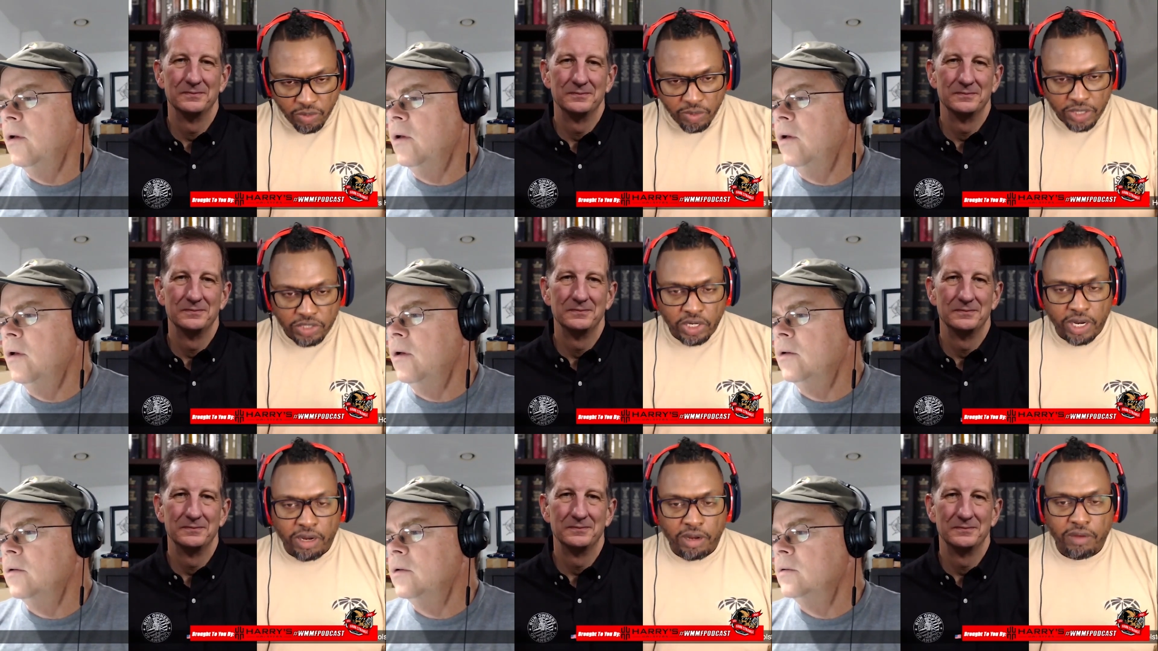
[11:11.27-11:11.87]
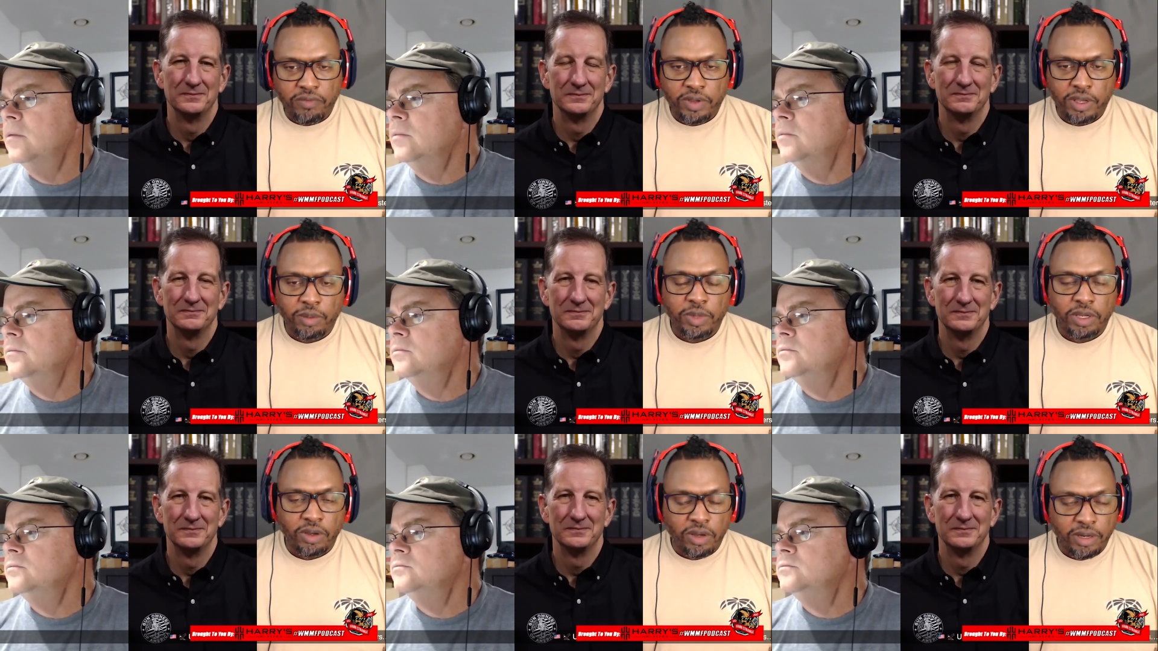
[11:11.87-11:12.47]
Speaker 1: much, Erich, for coming
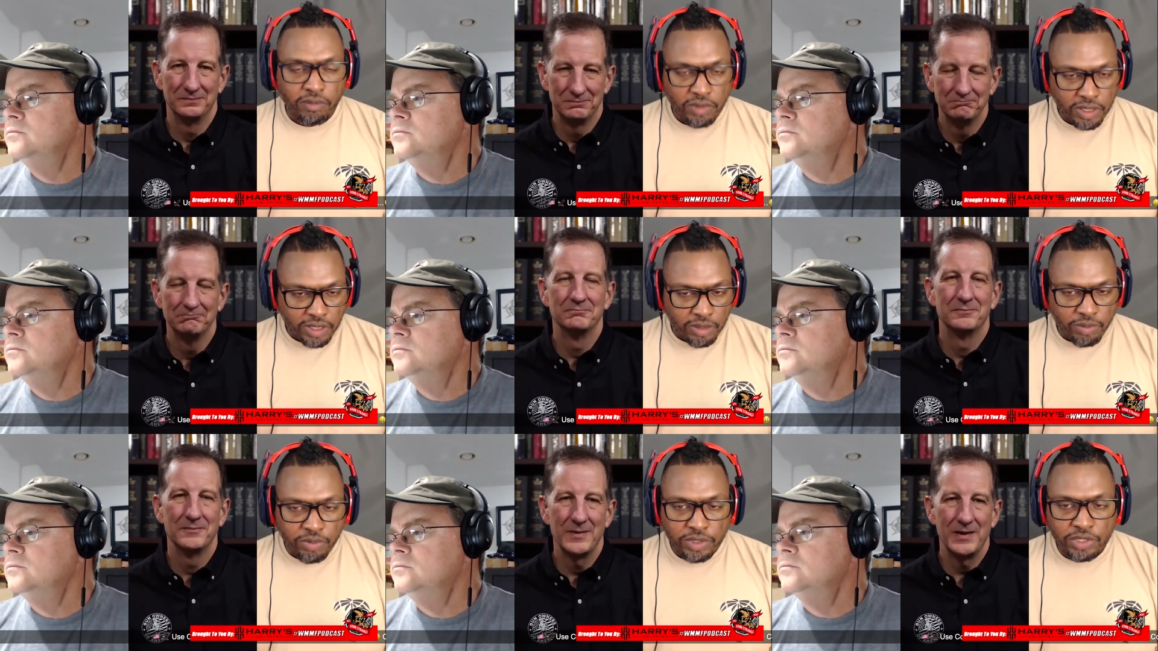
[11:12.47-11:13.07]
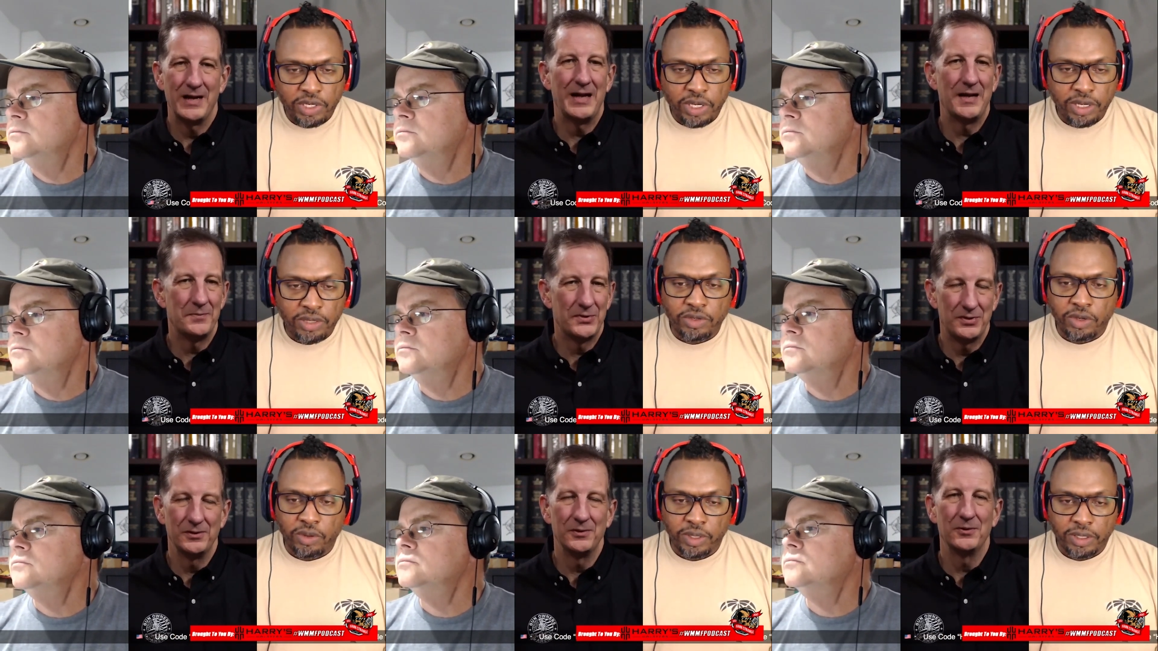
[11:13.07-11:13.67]
on. I really appreciate you
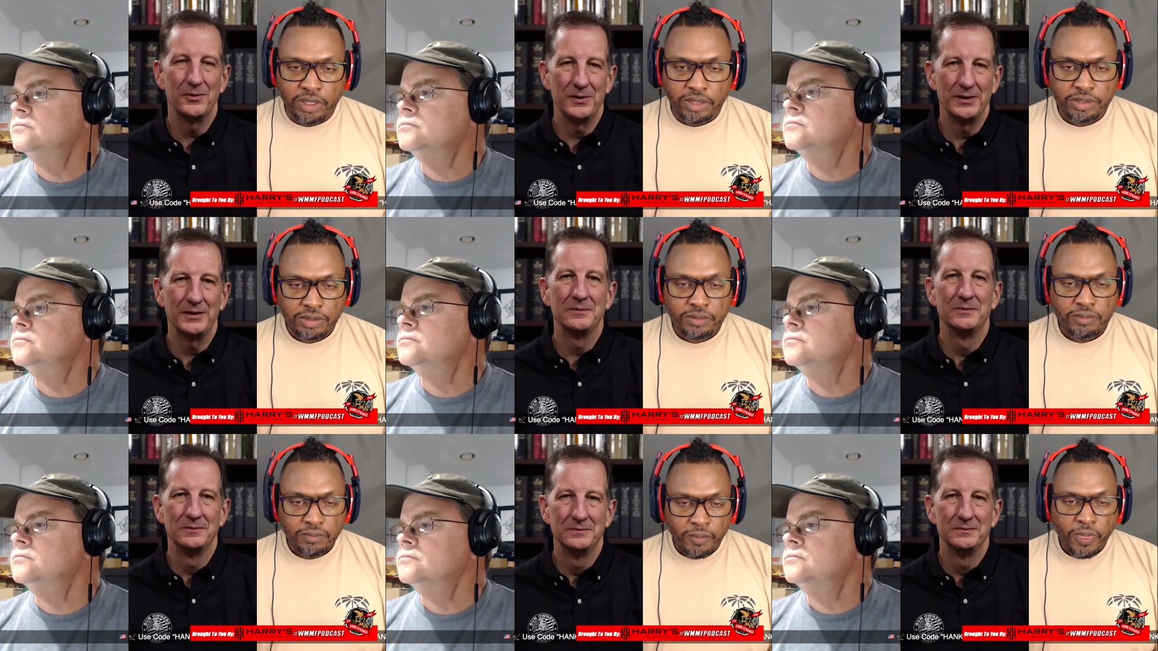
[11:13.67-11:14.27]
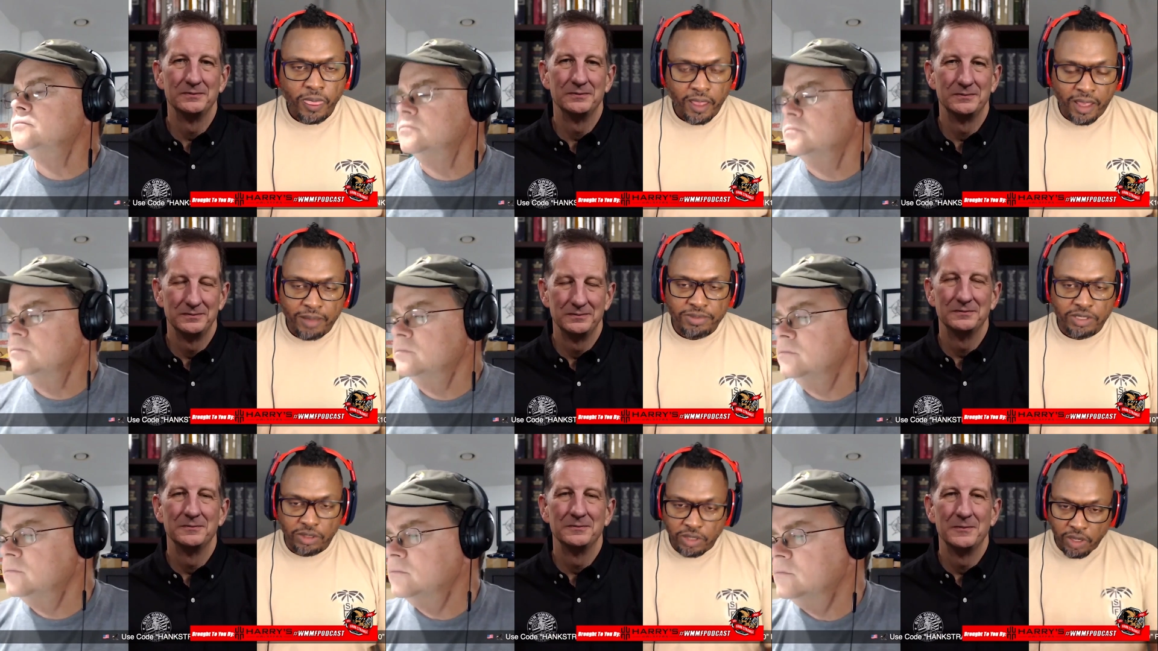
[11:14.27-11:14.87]
doing Absolutely. this.
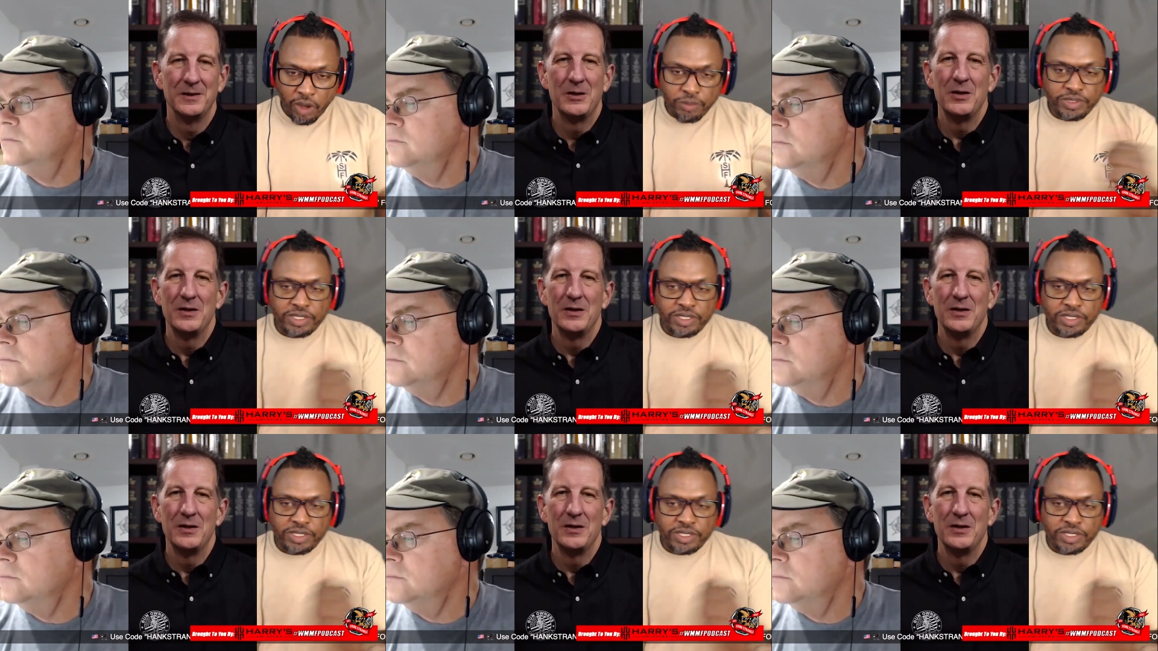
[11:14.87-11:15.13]
Absolutely. Hope